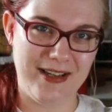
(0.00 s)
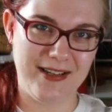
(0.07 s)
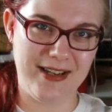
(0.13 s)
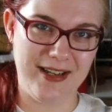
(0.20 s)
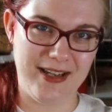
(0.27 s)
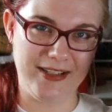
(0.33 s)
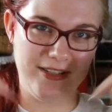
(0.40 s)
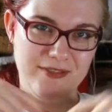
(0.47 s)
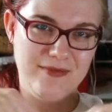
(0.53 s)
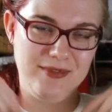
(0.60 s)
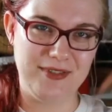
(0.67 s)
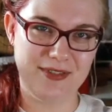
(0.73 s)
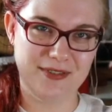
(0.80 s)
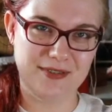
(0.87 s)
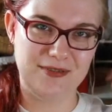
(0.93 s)
a
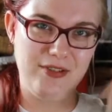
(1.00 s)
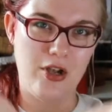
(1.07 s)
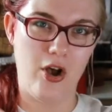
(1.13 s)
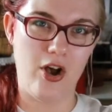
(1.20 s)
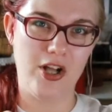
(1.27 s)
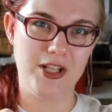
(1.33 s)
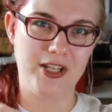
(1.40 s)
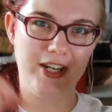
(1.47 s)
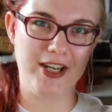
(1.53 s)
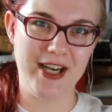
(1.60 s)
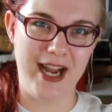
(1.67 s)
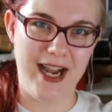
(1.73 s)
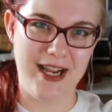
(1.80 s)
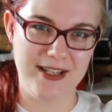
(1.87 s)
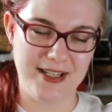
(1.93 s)
collar
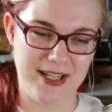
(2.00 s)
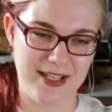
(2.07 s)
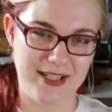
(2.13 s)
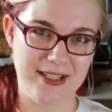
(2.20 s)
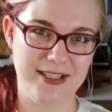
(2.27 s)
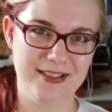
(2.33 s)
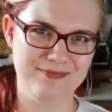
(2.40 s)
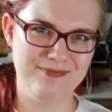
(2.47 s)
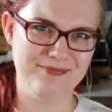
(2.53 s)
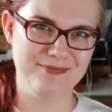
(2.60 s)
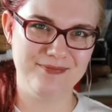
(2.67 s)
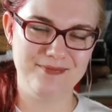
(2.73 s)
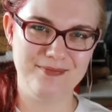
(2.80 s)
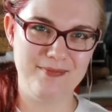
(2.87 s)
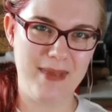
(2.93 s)
and a
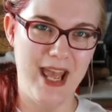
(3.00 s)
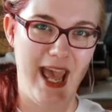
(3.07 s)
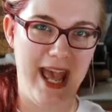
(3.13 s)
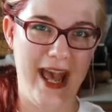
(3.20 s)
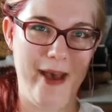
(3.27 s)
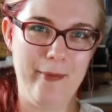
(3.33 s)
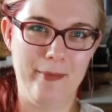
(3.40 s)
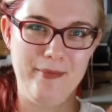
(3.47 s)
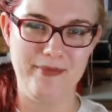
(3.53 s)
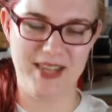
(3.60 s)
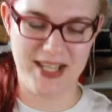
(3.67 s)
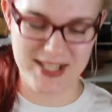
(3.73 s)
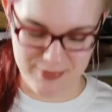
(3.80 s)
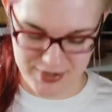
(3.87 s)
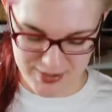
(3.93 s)
hem.
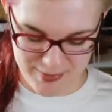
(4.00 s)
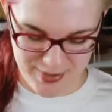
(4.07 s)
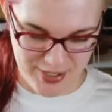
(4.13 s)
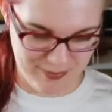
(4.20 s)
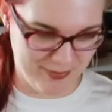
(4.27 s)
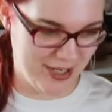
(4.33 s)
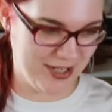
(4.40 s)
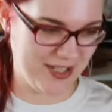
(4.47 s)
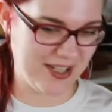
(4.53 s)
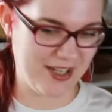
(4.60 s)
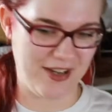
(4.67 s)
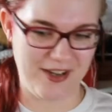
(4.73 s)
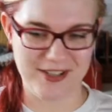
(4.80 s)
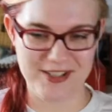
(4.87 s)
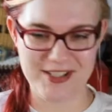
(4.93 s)
That's what the bottom part's
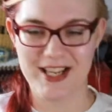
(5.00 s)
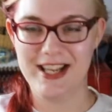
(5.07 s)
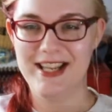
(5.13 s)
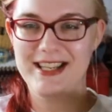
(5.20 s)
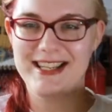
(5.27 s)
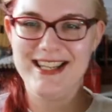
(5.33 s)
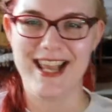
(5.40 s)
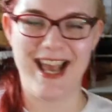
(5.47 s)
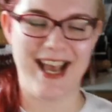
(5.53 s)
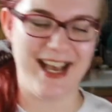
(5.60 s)
called. Yeah,